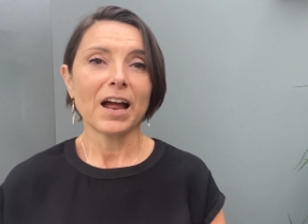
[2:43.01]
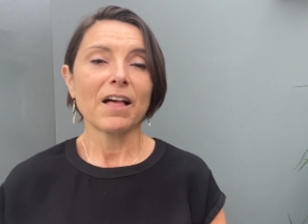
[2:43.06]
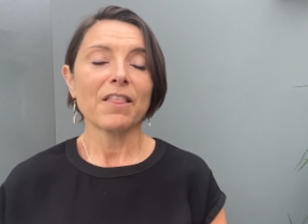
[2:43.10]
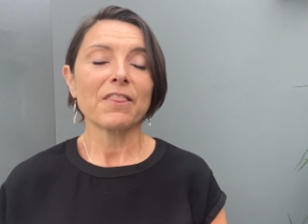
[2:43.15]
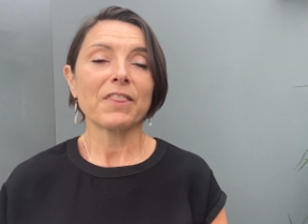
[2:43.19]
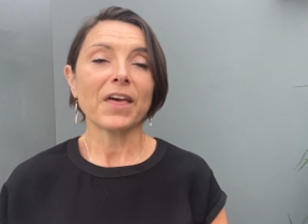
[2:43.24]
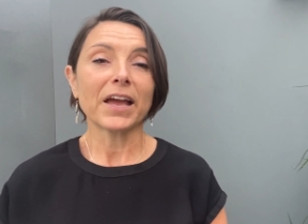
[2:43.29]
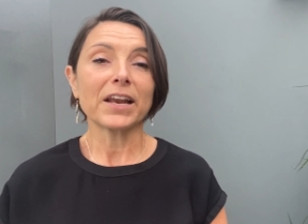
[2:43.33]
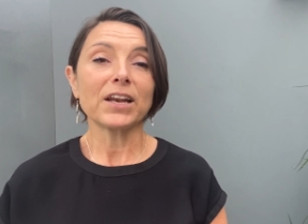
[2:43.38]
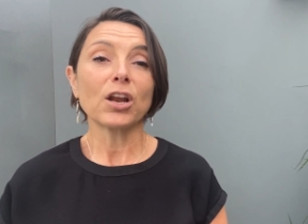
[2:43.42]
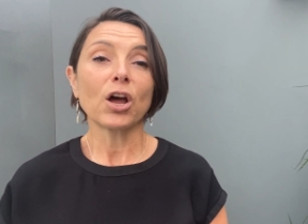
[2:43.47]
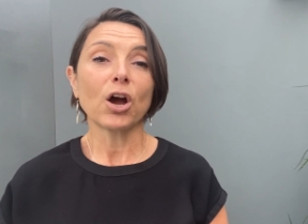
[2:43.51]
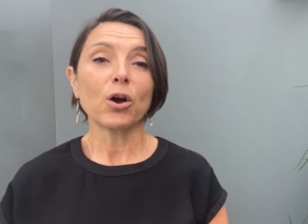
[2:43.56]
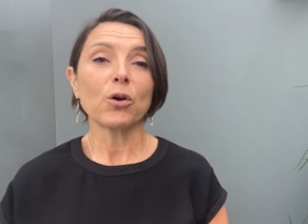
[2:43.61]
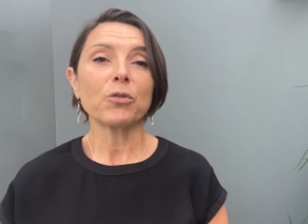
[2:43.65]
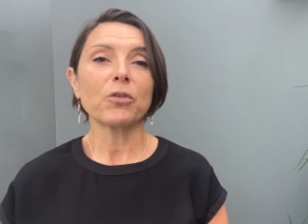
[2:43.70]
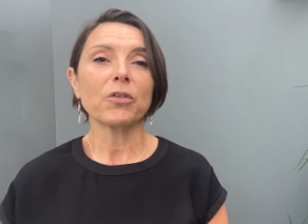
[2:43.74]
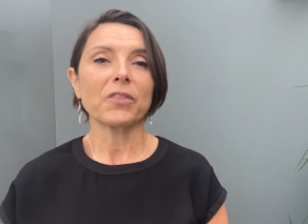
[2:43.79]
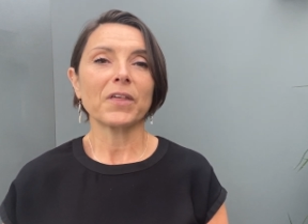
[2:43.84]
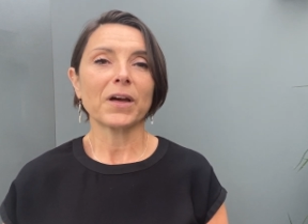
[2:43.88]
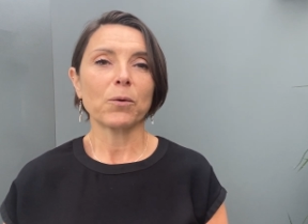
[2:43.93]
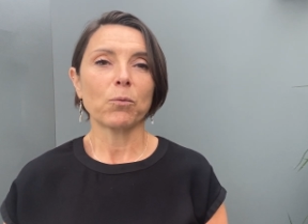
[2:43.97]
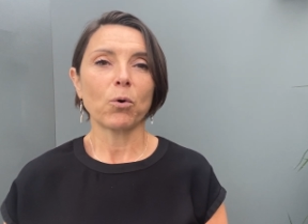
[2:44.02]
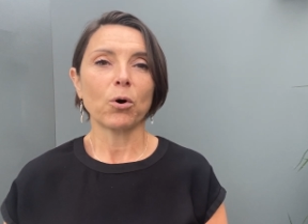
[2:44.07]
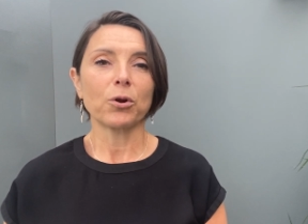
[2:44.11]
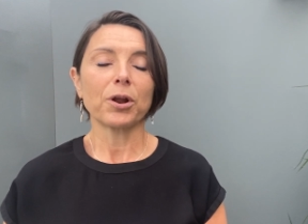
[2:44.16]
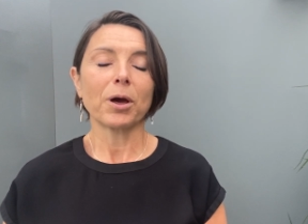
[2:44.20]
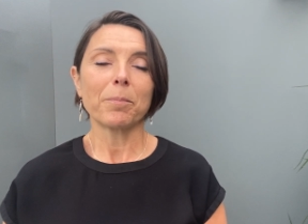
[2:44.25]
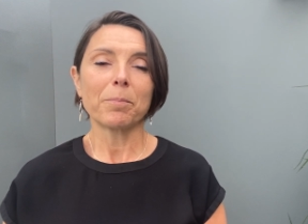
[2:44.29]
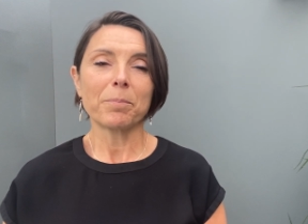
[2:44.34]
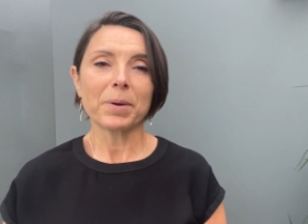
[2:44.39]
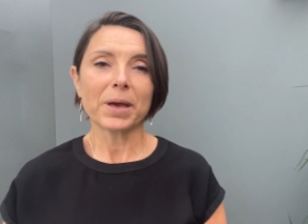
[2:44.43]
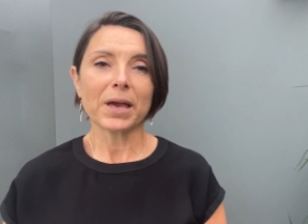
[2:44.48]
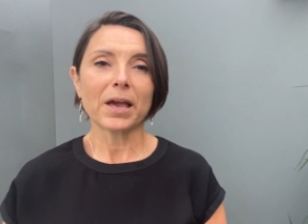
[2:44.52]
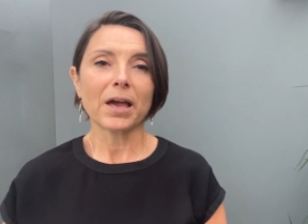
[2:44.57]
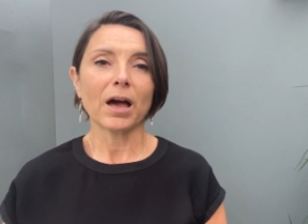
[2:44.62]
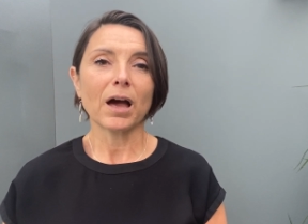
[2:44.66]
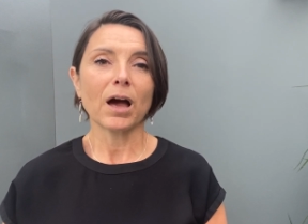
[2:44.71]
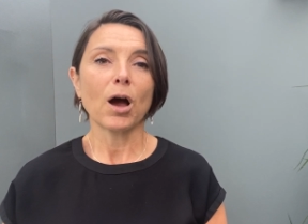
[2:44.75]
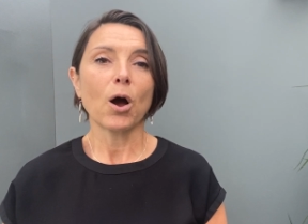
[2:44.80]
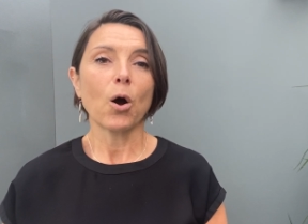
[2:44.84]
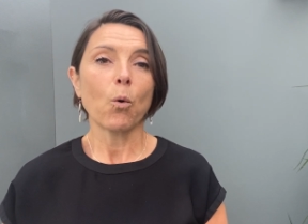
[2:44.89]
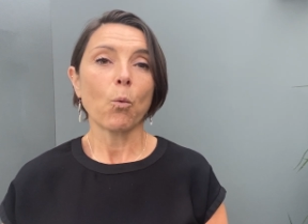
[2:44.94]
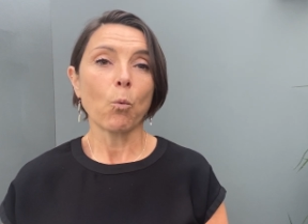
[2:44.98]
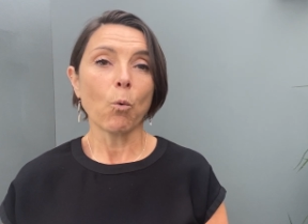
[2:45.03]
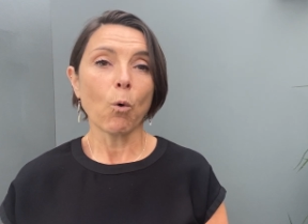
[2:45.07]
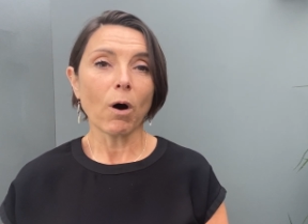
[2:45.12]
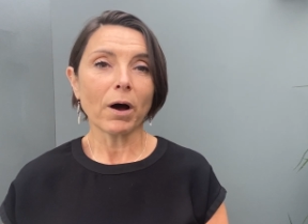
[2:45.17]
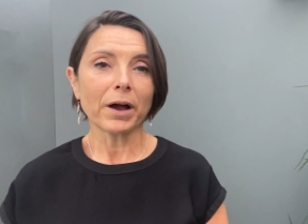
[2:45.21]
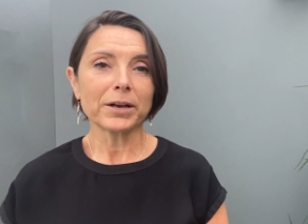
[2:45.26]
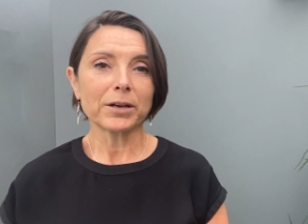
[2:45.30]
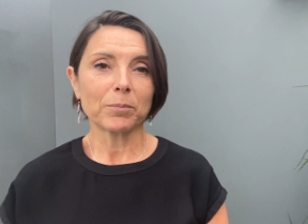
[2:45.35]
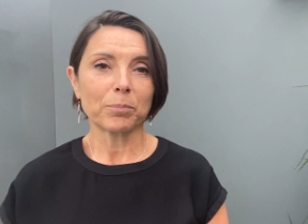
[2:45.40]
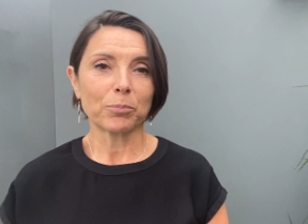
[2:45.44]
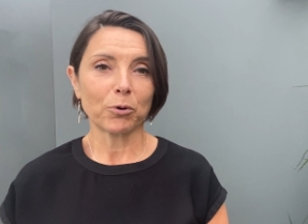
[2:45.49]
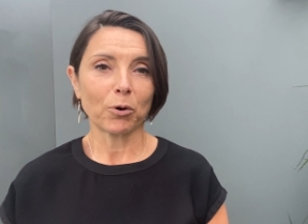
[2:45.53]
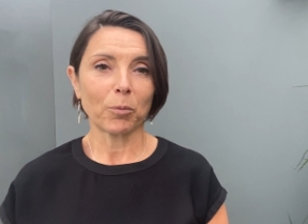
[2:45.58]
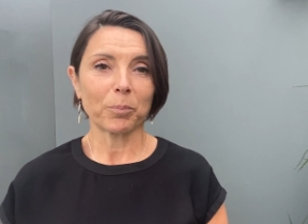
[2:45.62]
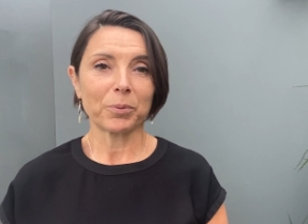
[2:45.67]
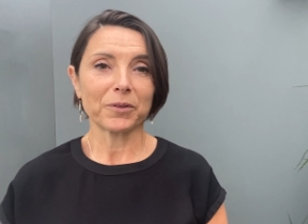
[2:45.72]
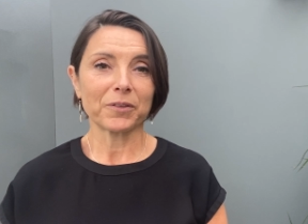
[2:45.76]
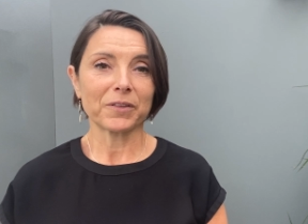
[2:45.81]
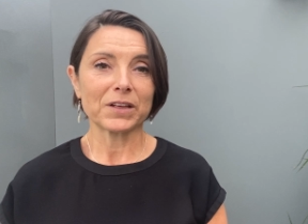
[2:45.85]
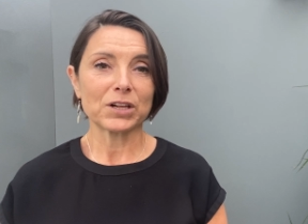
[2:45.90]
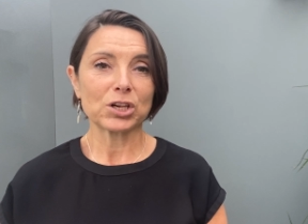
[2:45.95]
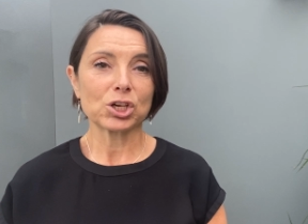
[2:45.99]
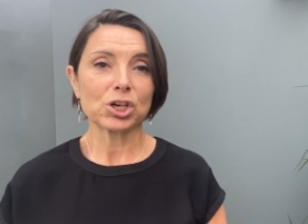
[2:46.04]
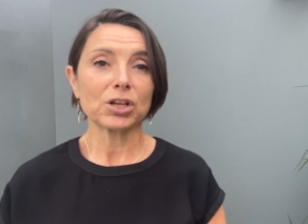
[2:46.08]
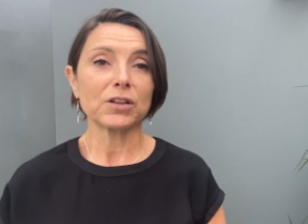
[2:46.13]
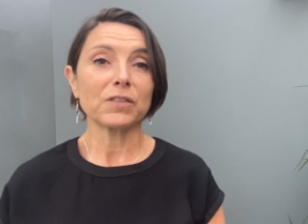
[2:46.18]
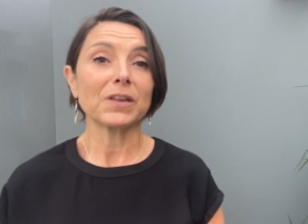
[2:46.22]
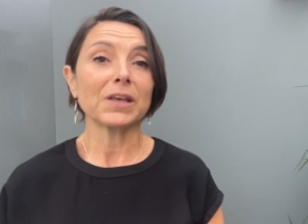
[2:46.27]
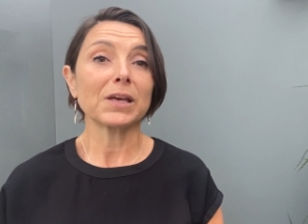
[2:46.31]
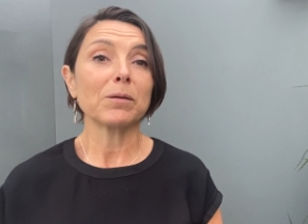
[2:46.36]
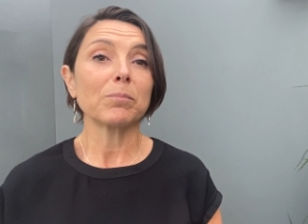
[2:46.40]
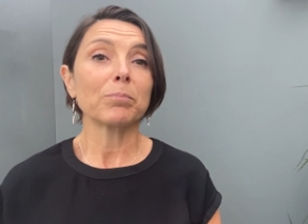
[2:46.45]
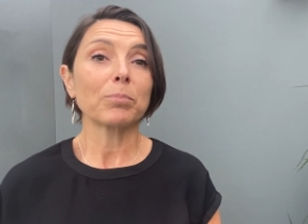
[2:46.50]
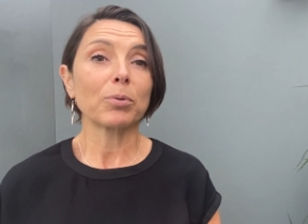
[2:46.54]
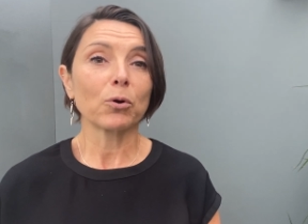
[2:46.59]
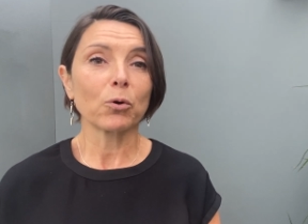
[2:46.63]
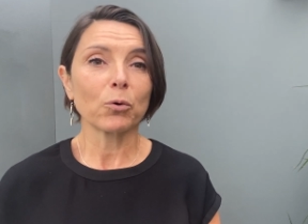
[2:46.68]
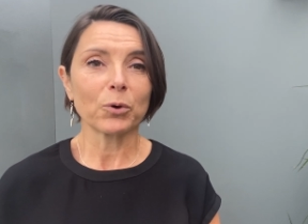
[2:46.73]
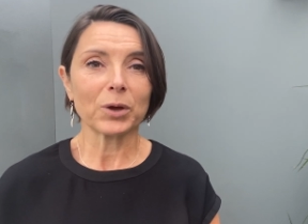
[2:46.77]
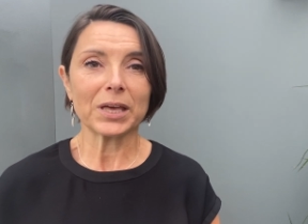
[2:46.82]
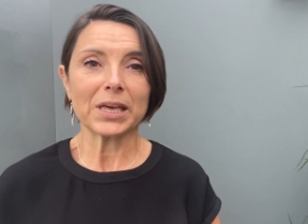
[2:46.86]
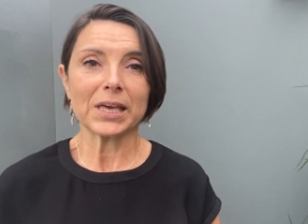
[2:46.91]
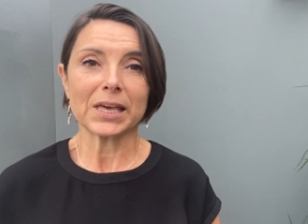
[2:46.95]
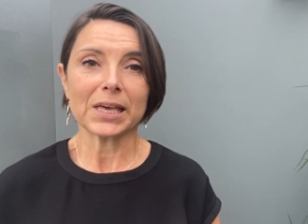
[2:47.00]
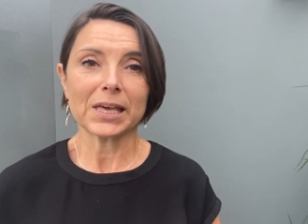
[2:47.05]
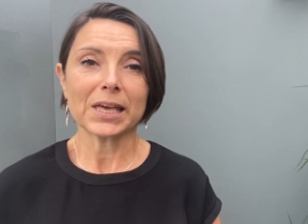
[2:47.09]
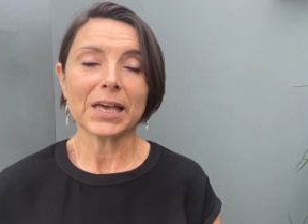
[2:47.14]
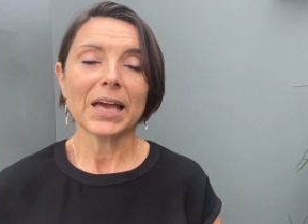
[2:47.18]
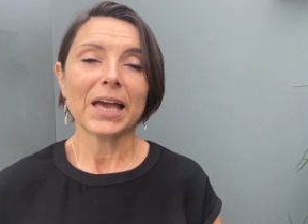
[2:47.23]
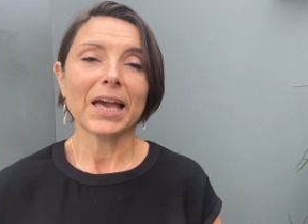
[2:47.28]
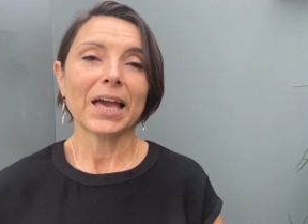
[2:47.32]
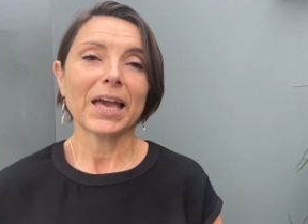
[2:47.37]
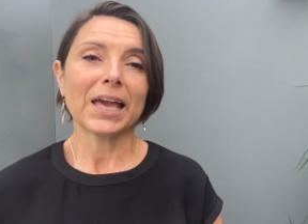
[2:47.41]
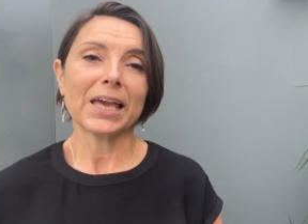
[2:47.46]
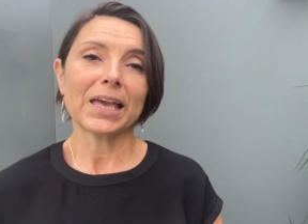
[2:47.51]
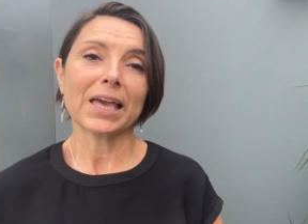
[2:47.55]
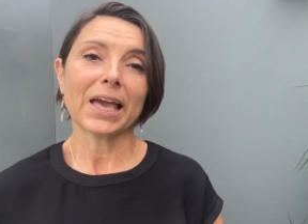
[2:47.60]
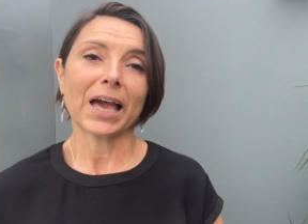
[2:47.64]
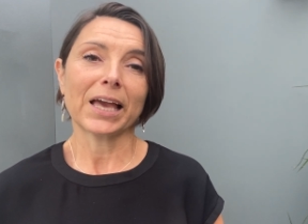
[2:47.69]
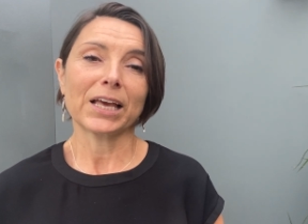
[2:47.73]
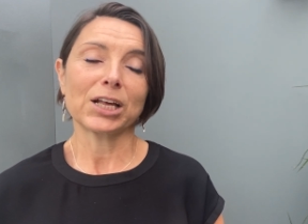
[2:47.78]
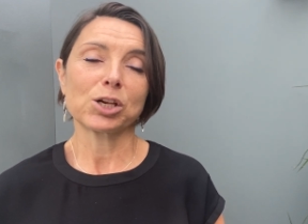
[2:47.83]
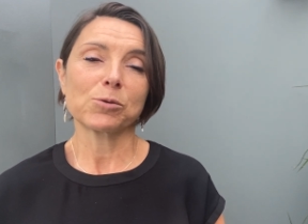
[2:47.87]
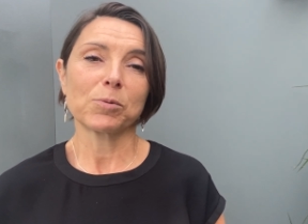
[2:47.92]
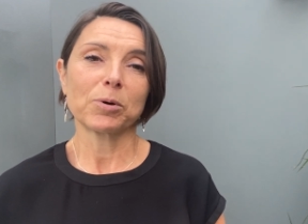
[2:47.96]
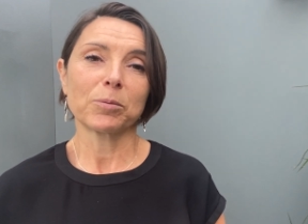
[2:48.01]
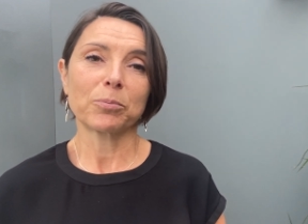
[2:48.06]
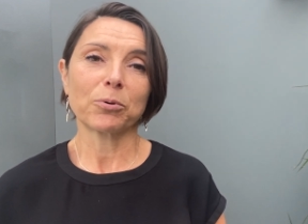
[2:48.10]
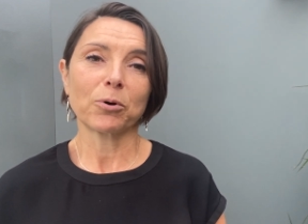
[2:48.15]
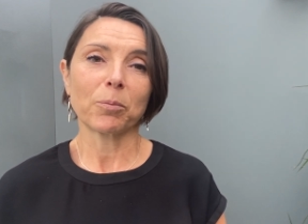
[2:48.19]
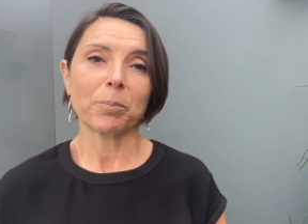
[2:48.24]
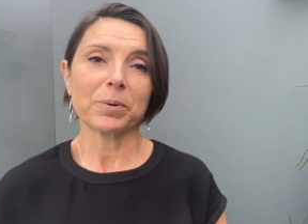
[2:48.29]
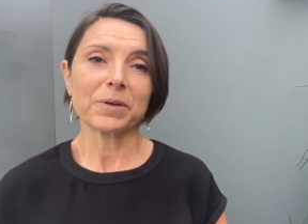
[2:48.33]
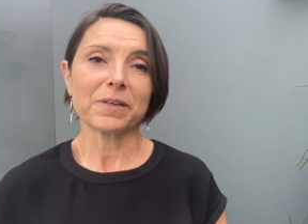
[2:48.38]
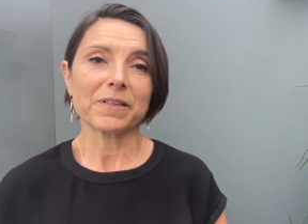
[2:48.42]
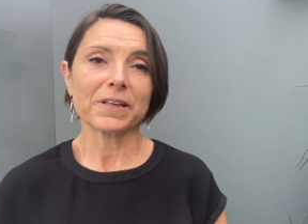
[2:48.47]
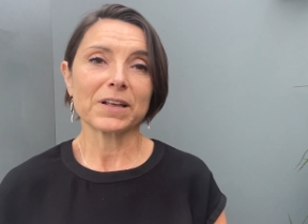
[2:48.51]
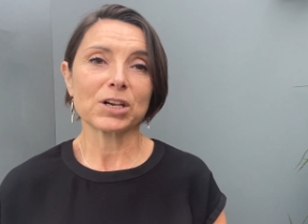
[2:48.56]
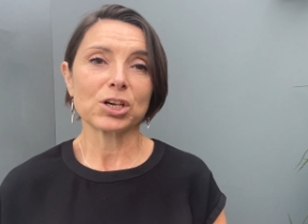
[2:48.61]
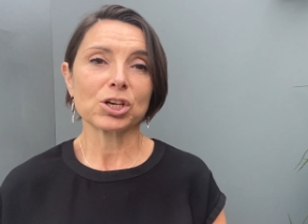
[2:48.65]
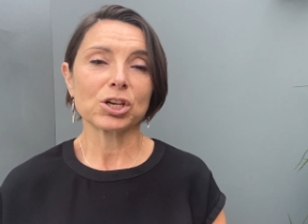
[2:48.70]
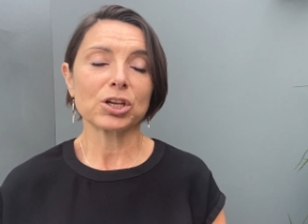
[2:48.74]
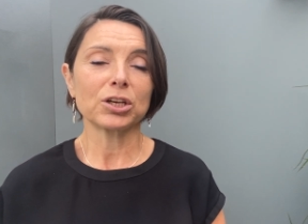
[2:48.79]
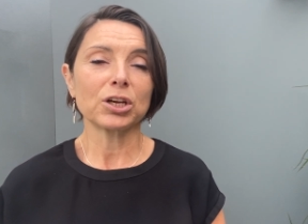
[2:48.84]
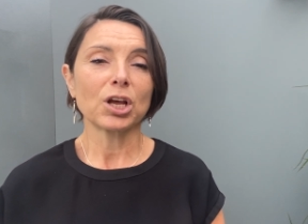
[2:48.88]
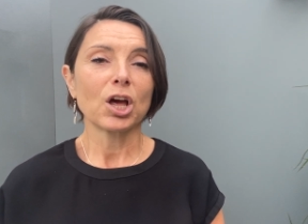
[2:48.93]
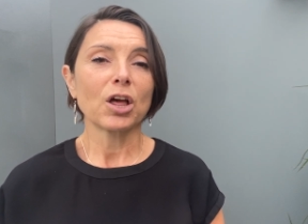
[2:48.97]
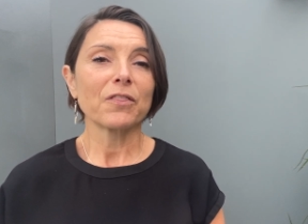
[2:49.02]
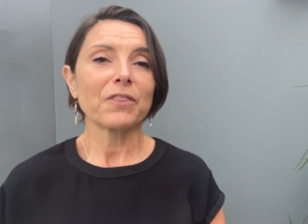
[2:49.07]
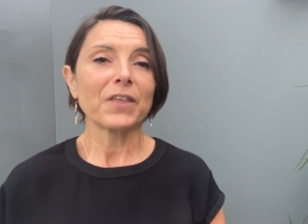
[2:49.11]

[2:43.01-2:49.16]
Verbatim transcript: They know that they want a bigger, wider proposition, the employee engagement proposition.